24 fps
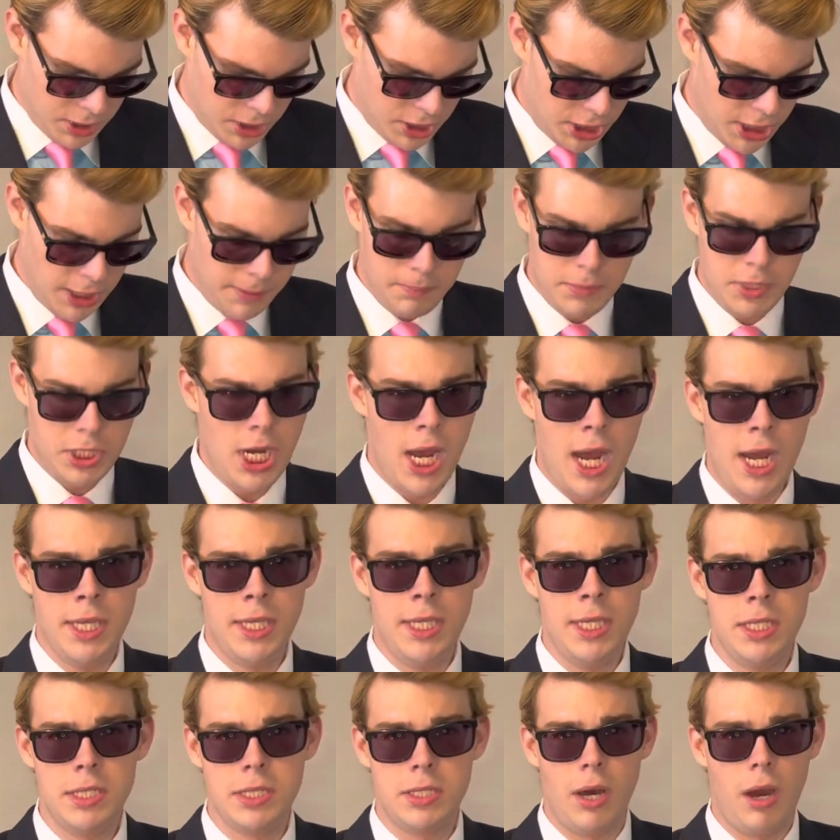cheap
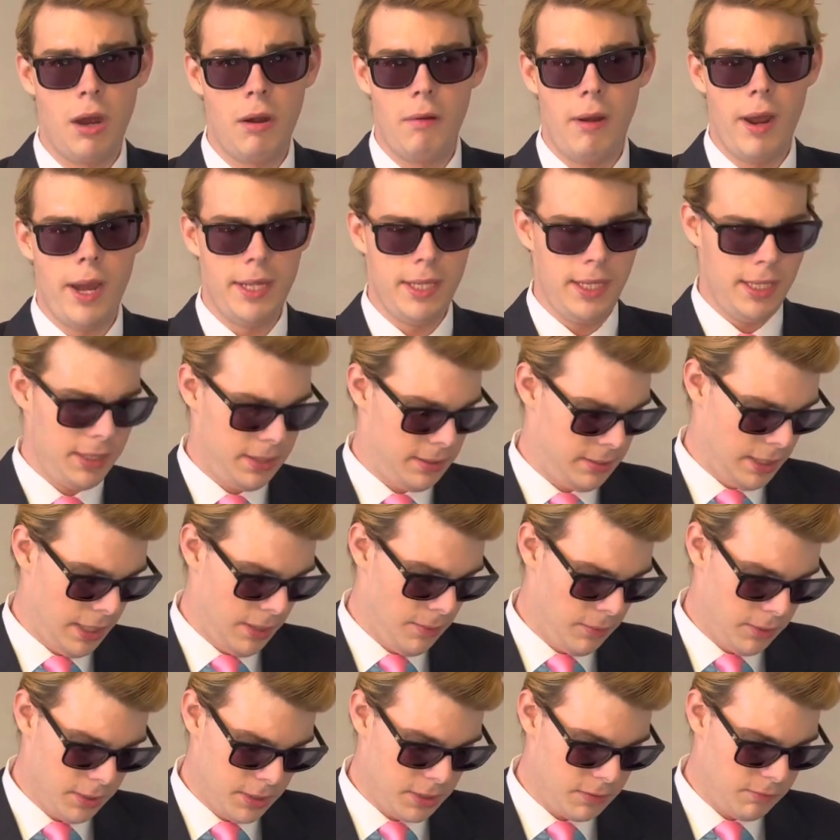Chinese. All right, it it
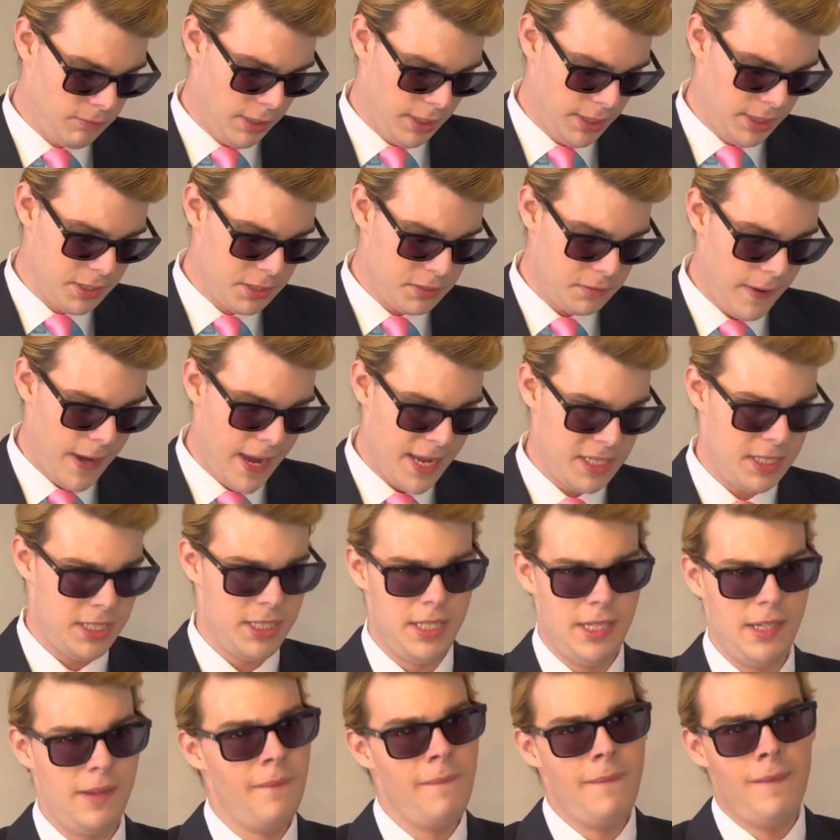was really
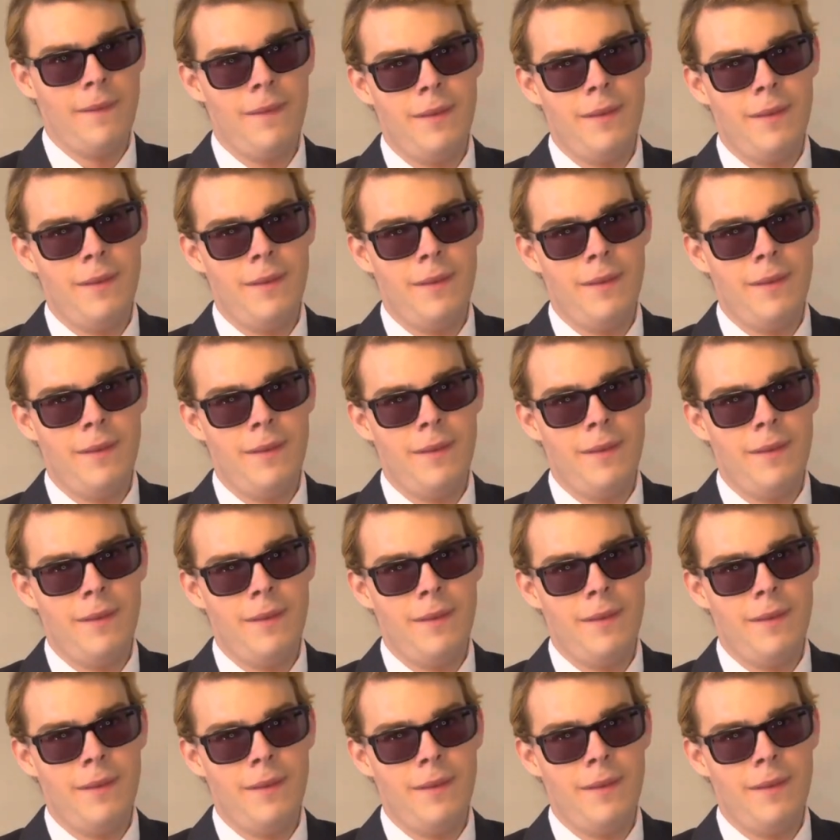scratchy.